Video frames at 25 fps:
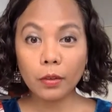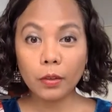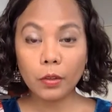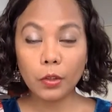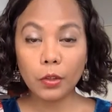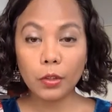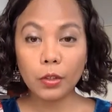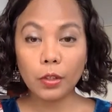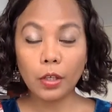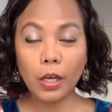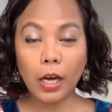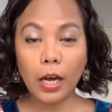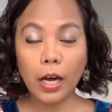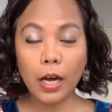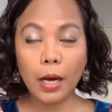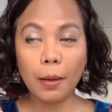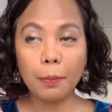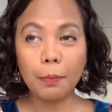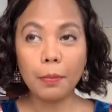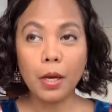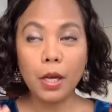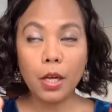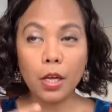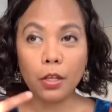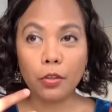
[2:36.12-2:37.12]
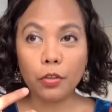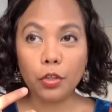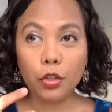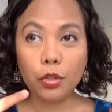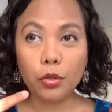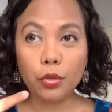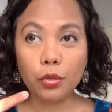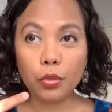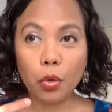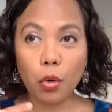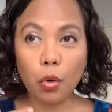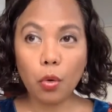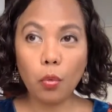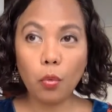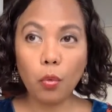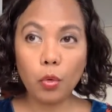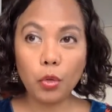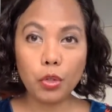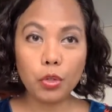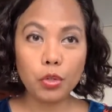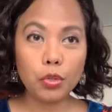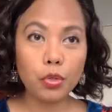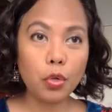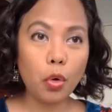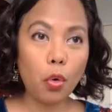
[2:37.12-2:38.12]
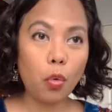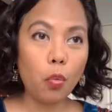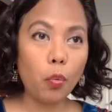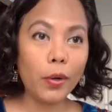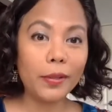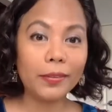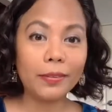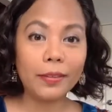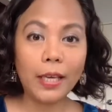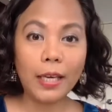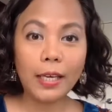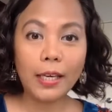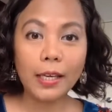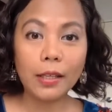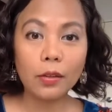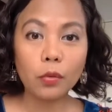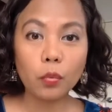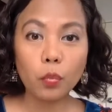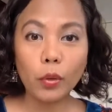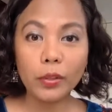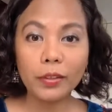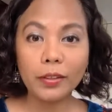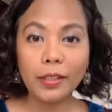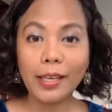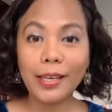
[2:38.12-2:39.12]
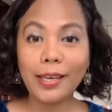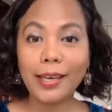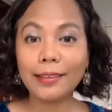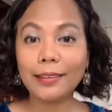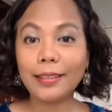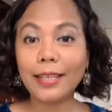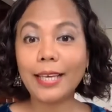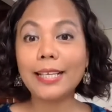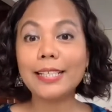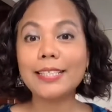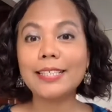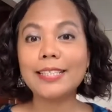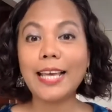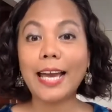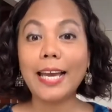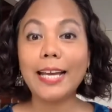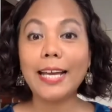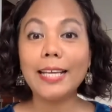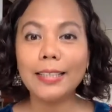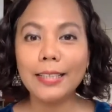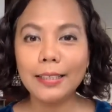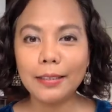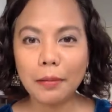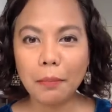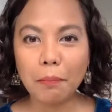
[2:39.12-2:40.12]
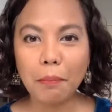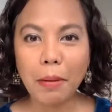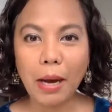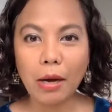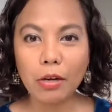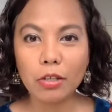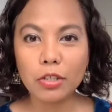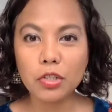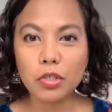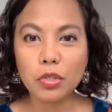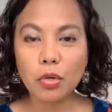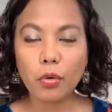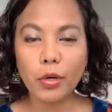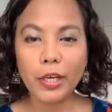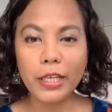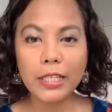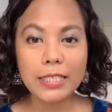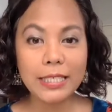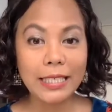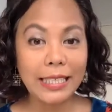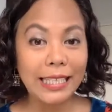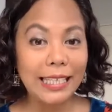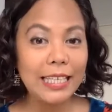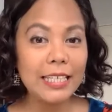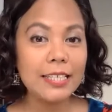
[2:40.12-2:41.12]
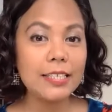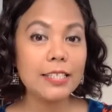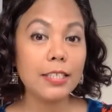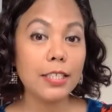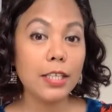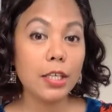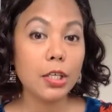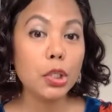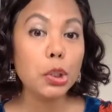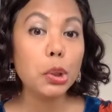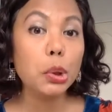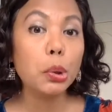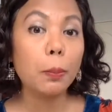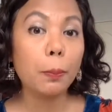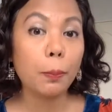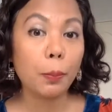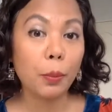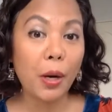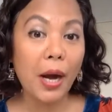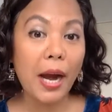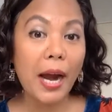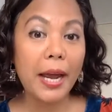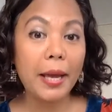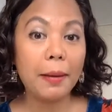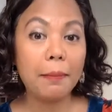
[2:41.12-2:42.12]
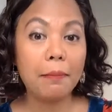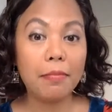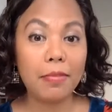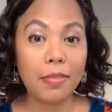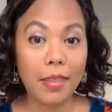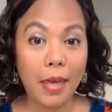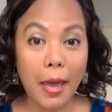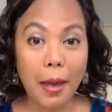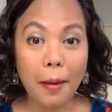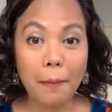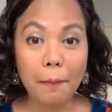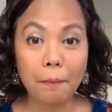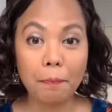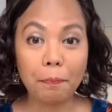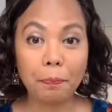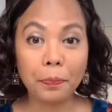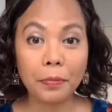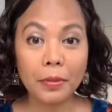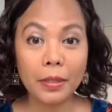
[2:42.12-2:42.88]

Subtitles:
You know what they get excited about. So it's easier to prime them.